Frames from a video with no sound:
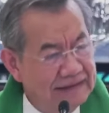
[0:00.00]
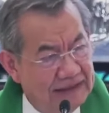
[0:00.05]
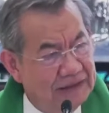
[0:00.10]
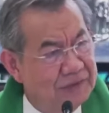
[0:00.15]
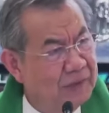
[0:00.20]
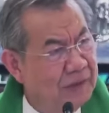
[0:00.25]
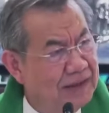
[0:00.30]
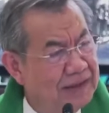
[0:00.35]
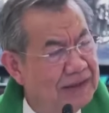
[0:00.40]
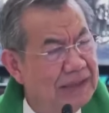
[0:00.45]

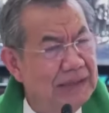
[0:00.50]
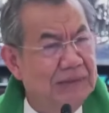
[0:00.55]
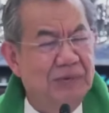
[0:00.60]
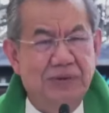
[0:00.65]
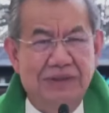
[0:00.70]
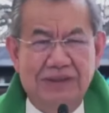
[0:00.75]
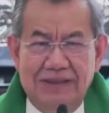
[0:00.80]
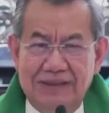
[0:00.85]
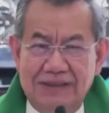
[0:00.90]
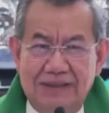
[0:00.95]
Iwanan
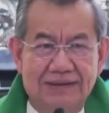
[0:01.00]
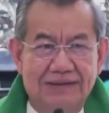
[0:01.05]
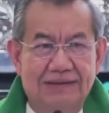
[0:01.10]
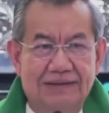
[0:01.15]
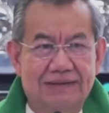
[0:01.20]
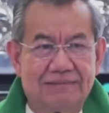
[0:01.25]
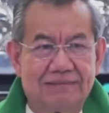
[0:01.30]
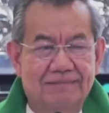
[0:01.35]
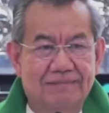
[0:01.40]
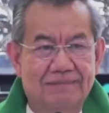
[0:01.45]
muna
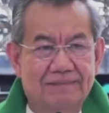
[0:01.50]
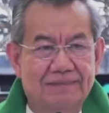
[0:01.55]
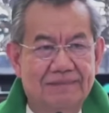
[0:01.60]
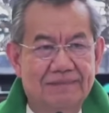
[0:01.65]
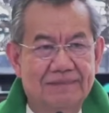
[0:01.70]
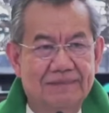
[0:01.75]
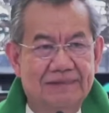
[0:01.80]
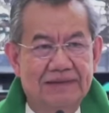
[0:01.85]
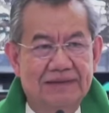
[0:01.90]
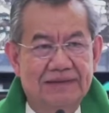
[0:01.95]
natin
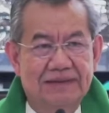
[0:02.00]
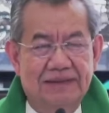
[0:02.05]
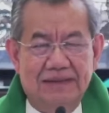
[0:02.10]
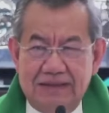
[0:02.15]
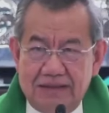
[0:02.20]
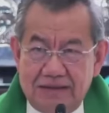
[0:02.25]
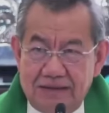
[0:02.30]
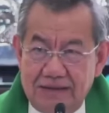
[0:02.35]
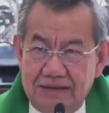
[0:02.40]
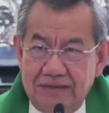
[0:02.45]
the
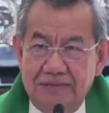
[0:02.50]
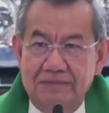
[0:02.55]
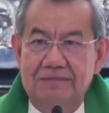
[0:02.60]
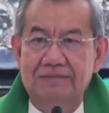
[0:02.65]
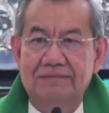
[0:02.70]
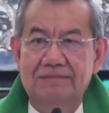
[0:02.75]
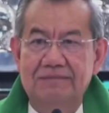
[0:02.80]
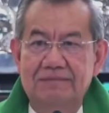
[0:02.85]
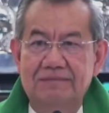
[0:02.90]
crowd.